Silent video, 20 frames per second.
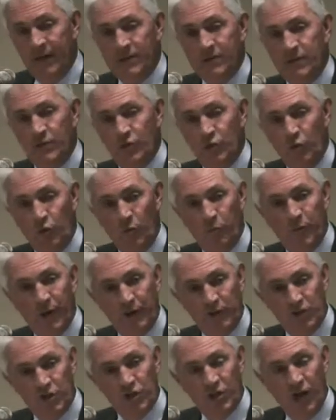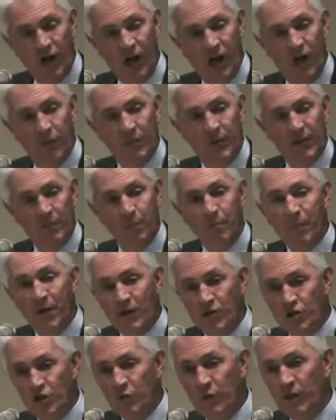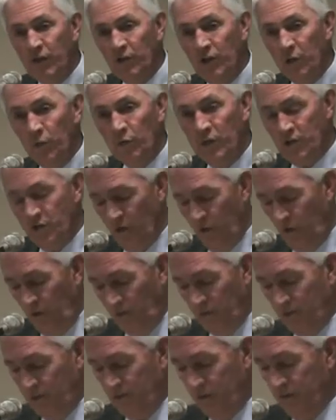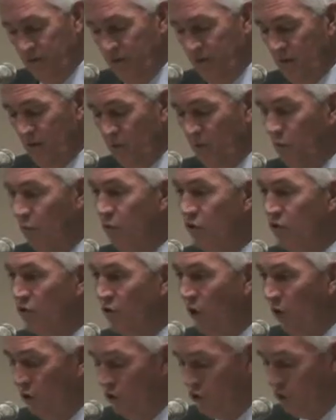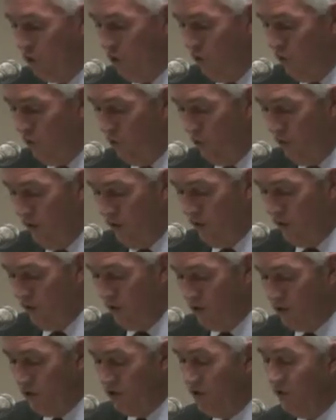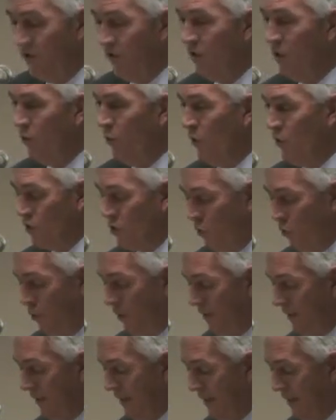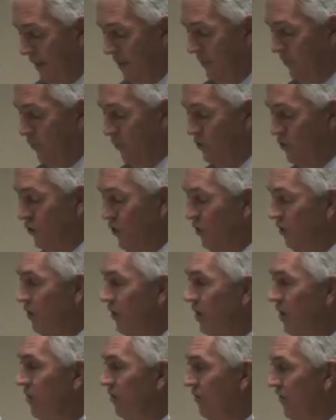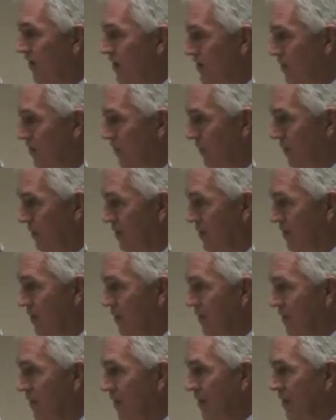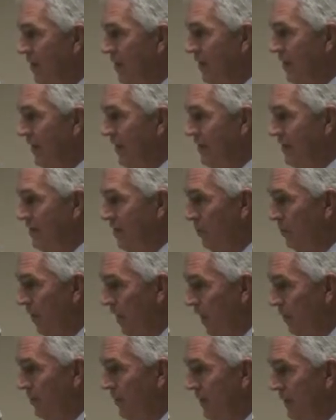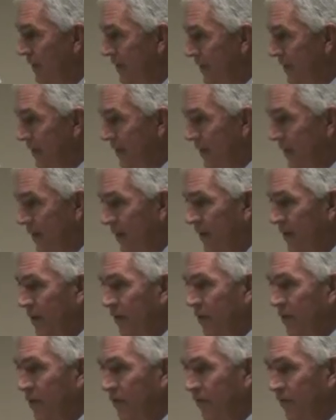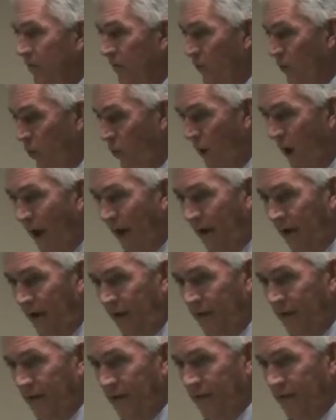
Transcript: to do a better job in measuring their results. Results over resources. In other words, what kind of return on investment is the public getting from NOACA?